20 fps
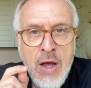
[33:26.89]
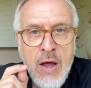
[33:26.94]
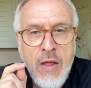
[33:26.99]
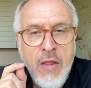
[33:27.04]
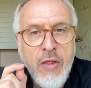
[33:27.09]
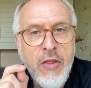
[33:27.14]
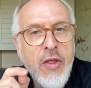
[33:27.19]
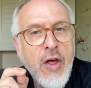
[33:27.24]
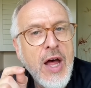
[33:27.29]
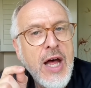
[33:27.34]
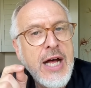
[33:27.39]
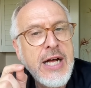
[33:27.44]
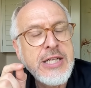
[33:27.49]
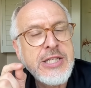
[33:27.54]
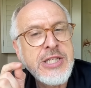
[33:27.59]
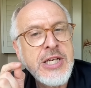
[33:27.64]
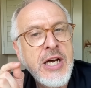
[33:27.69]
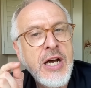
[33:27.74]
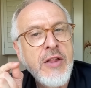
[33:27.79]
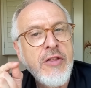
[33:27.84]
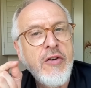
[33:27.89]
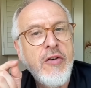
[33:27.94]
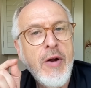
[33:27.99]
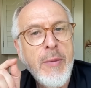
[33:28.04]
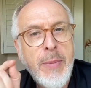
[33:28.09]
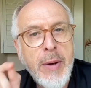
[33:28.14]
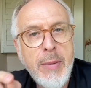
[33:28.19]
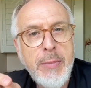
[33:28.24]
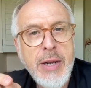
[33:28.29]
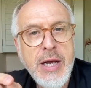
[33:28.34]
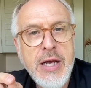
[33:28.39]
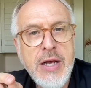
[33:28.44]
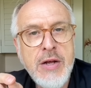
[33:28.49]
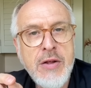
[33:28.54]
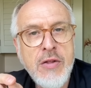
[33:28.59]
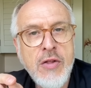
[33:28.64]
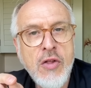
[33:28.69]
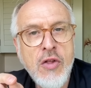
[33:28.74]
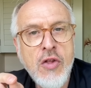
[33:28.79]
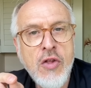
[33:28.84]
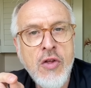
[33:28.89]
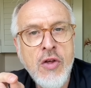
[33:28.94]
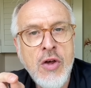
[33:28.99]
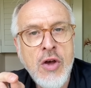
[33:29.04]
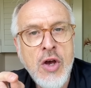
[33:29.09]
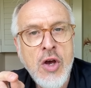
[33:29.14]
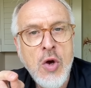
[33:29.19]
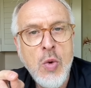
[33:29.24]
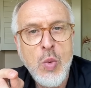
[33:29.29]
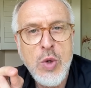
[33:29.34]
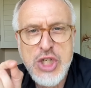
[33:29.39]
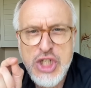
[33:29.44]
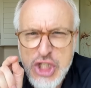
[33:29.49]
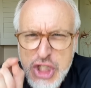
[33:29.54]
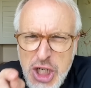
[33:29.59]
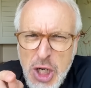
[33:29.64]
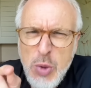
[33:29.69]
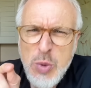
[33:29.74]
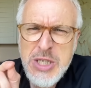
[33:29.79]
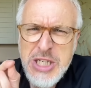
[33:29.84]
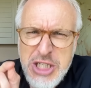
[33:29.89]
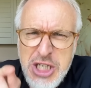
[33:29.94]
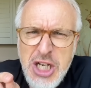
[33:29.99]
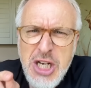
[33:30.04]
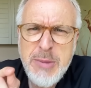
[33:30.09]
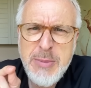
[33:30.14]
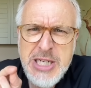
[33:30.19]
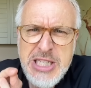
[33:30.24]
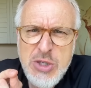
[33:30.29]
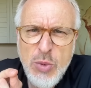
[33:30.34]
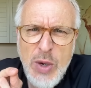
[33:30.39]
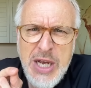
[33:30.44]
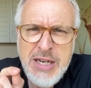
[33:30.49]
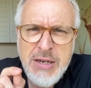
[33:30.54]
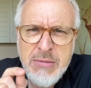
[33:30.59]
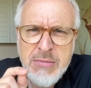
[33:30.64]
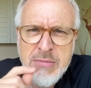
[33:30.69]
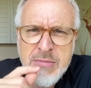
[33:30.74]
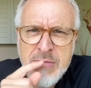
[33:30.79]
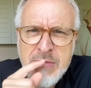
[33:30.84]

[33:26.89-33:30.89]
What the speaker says: that the Republicans were so determined to win,